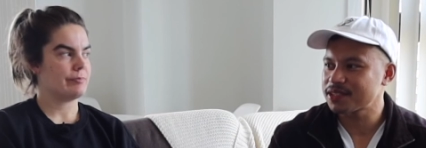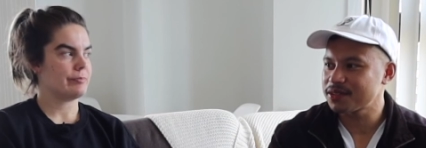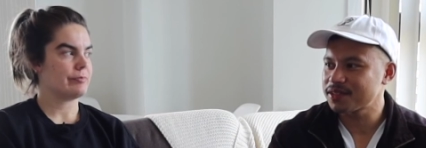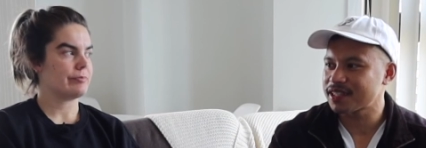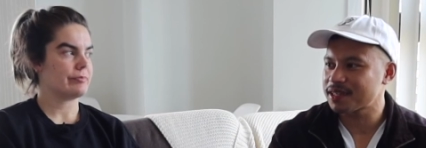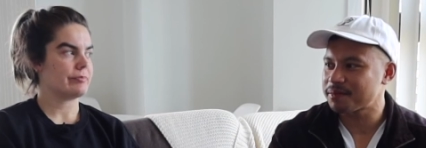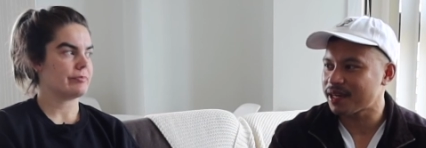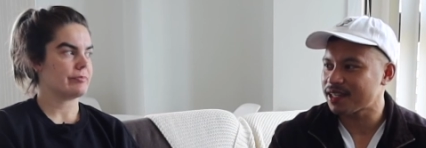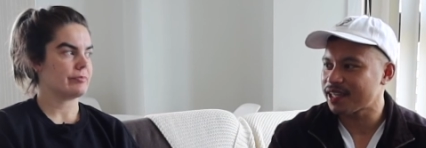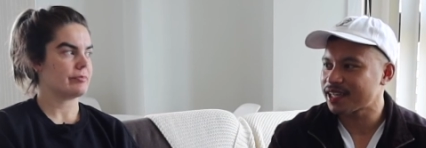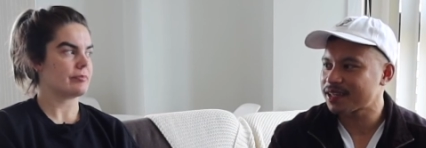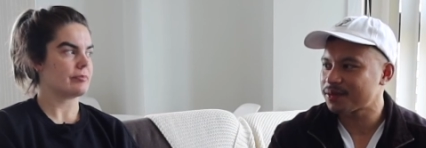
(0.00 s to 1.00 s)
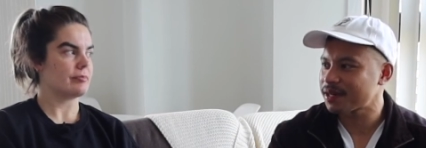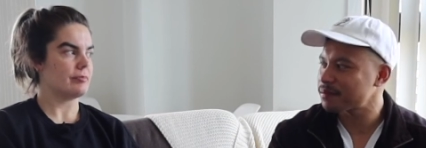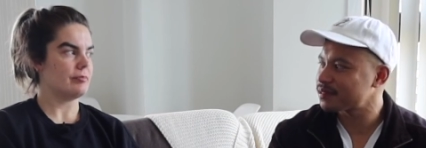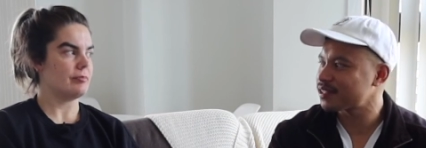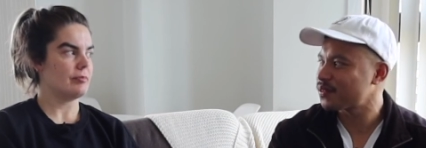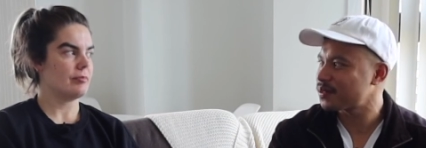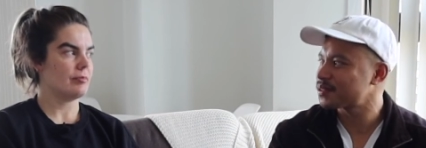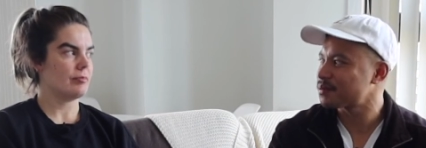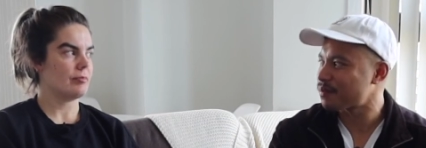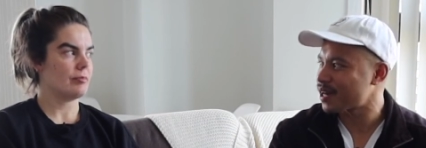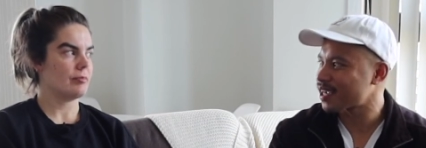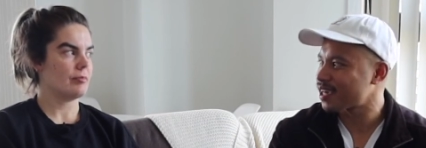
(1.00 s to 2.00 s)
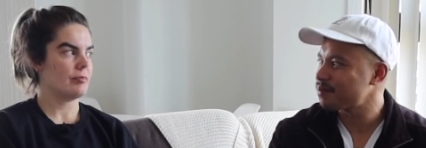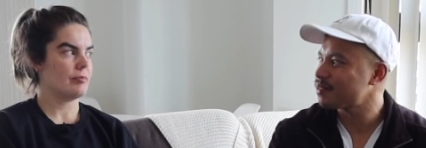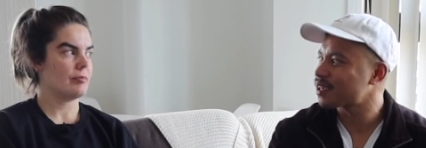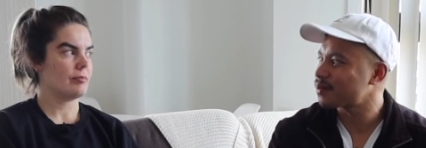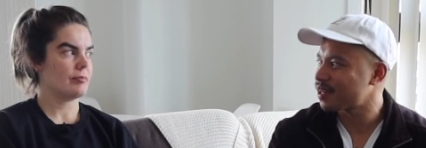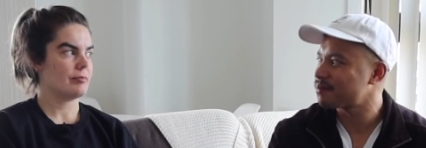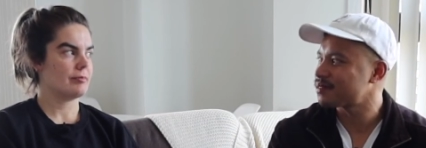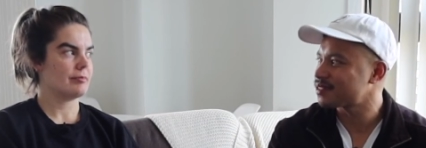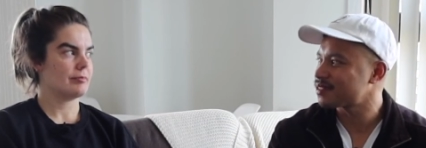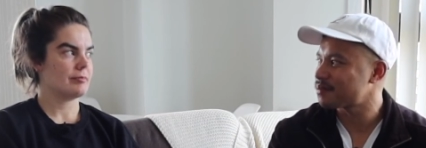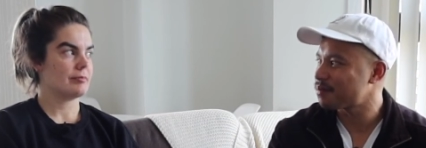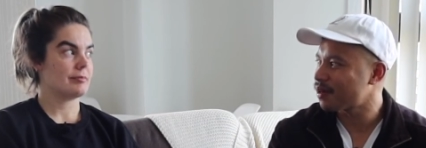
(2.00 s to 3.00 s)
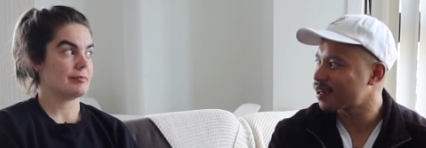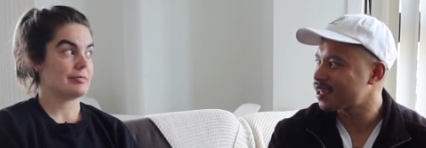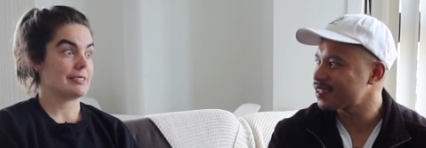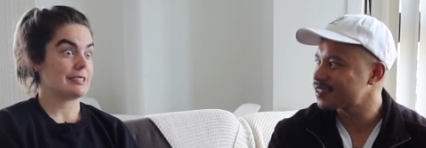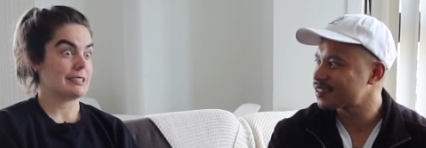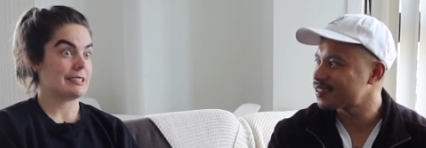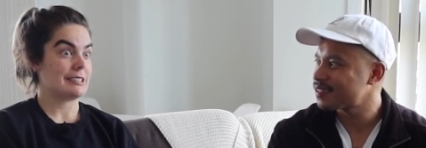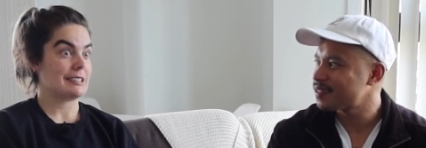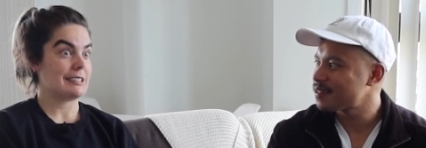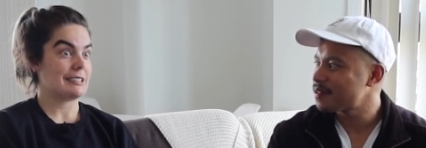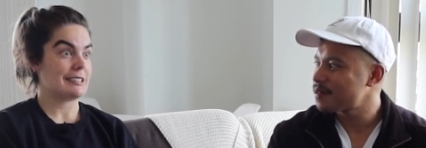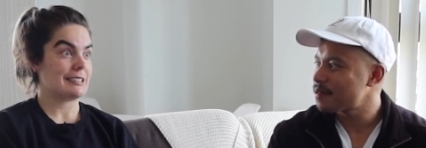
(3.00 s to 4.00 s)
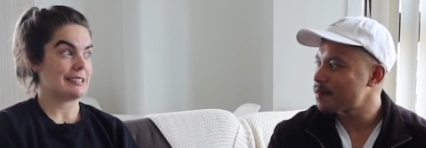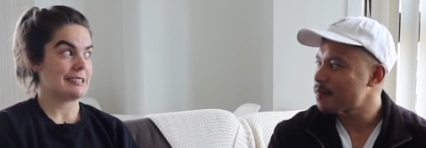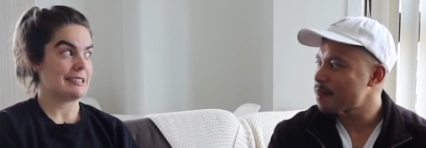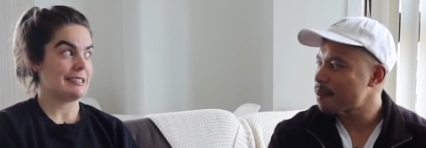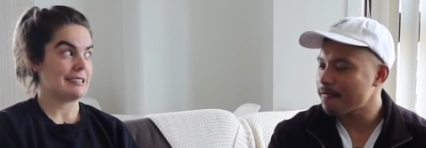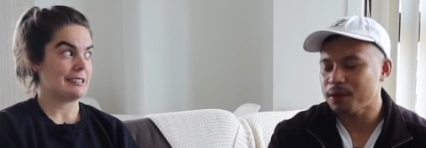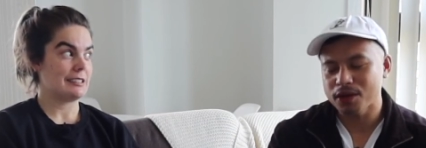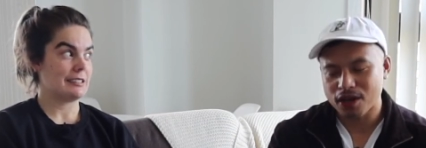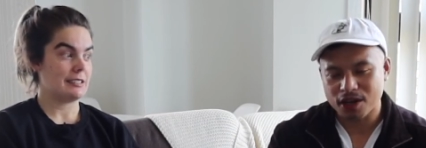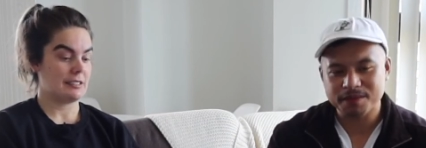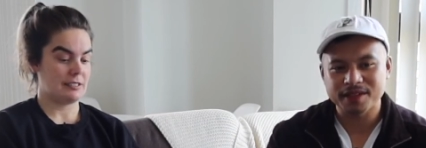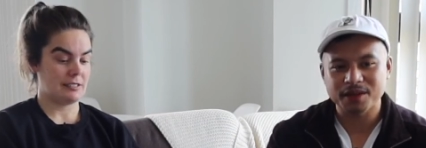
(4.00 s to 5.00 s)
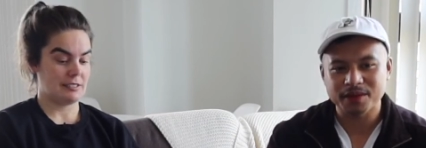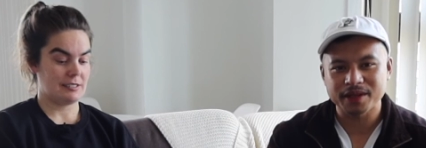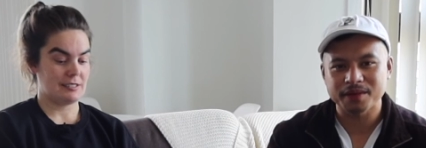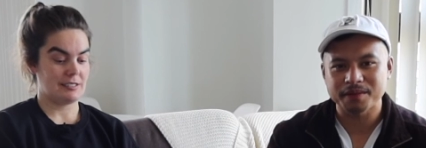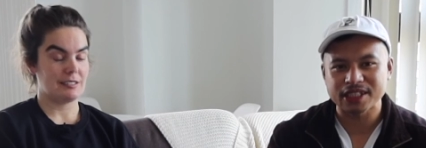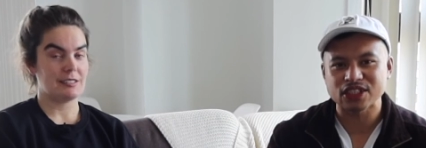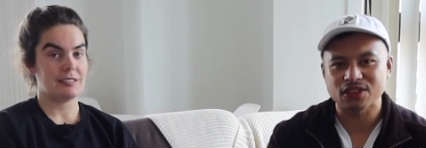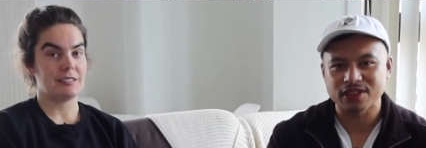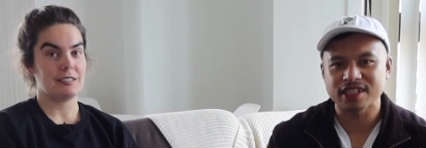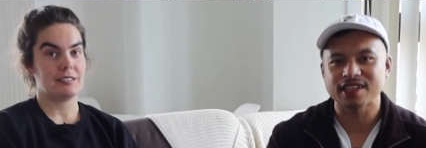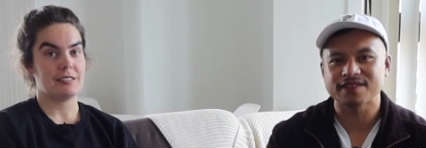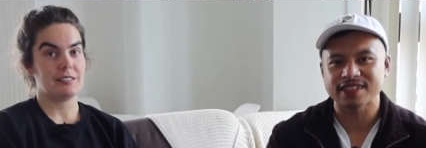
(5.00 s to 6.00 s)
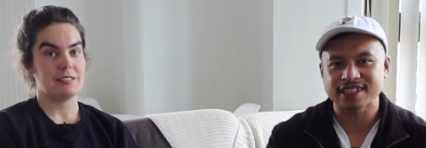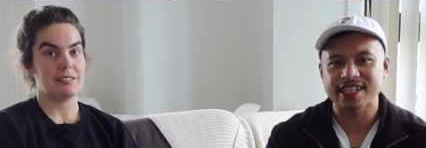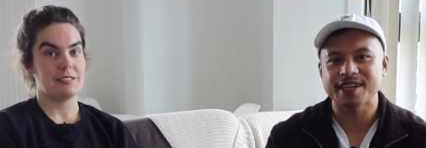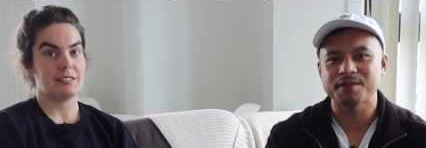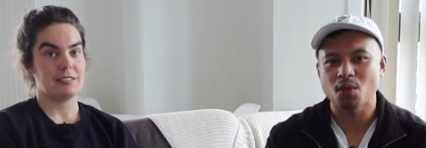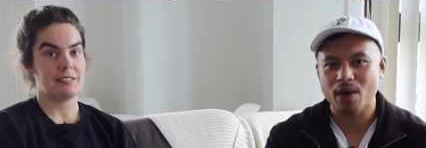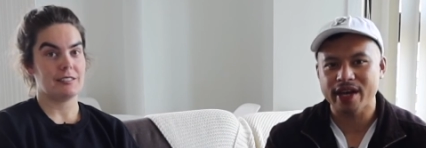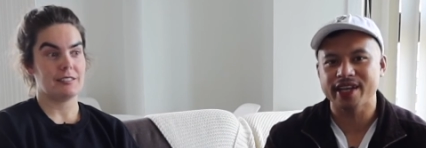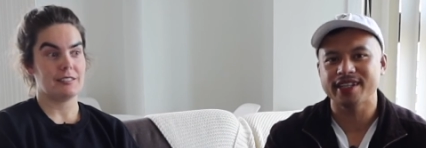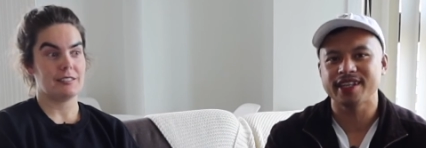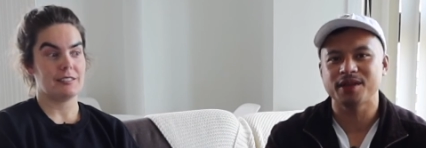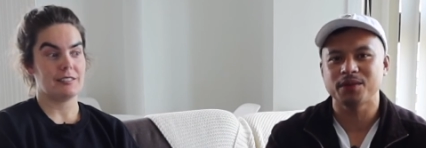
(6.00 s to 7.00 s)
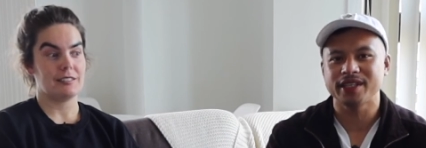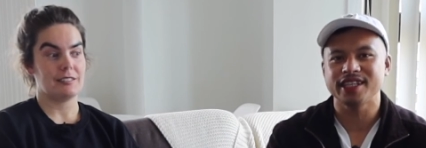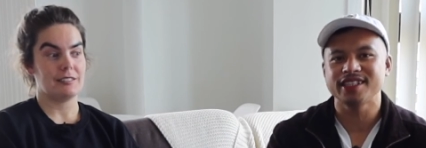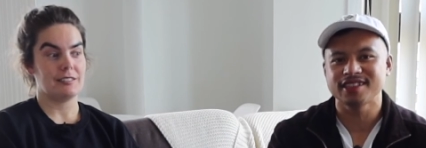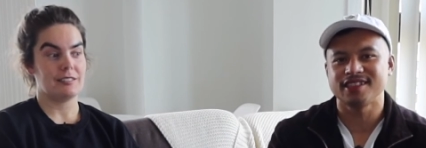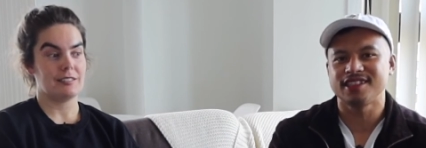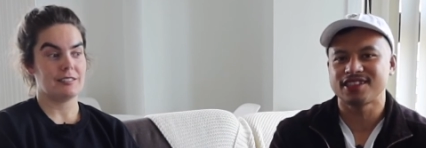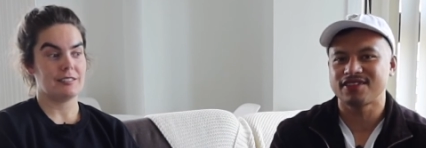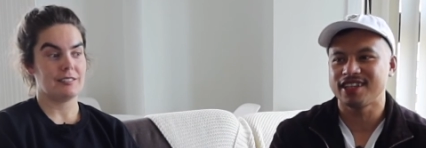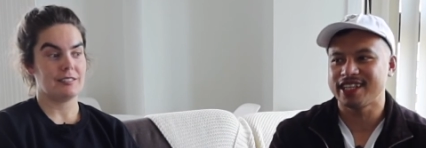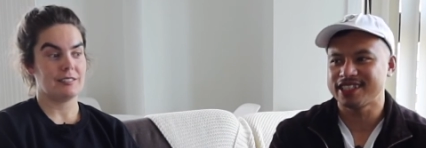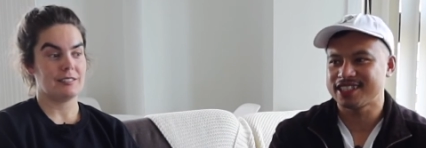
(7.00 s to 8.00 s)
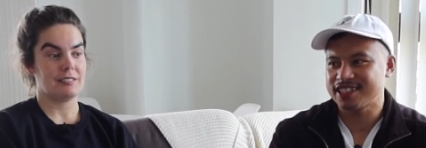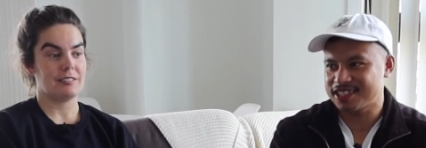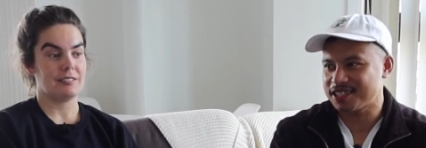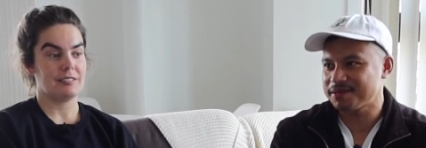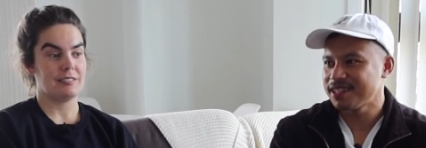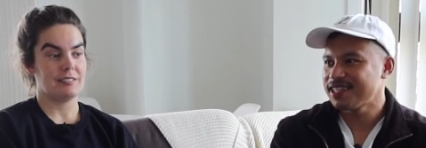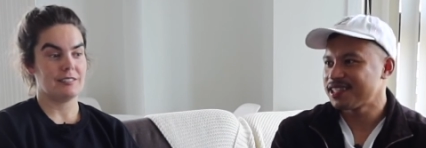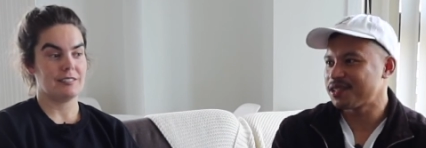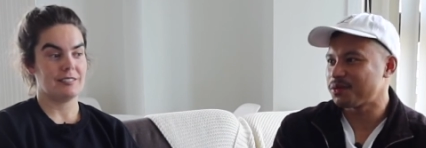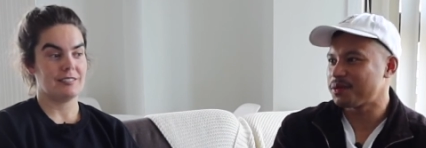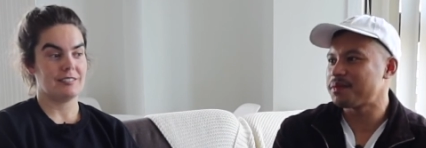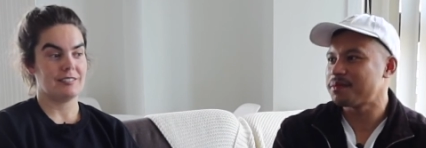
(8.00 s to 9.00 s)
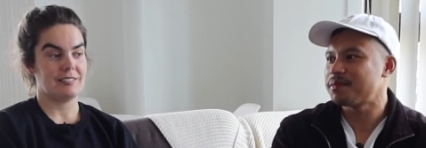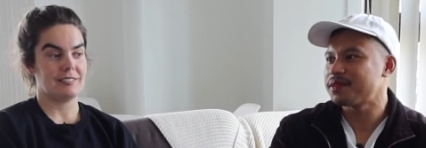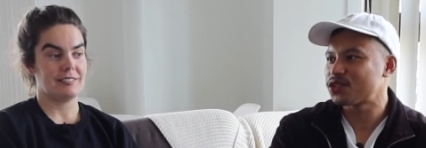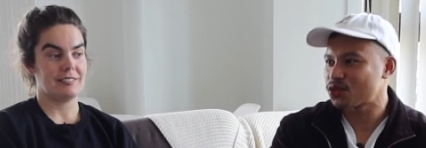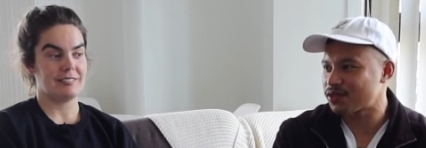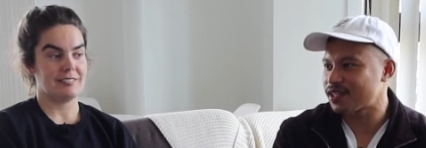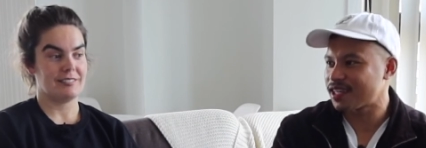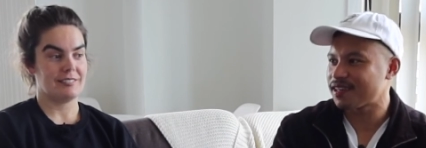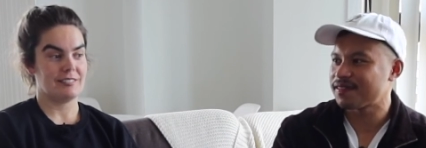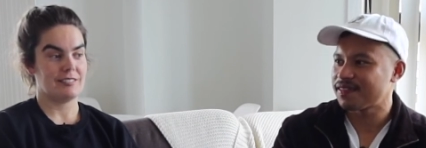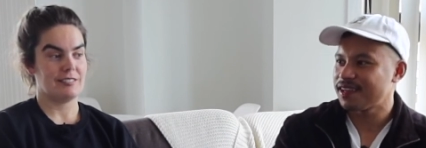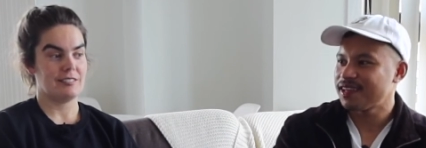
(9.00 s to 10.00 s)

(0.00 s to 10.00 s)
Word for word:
Speaker 1: do think about like what happens if we were to break up. Like, what happens to the podcast? I would hope that we were mature enough the same way that we entered this relationship that we'd be mature enough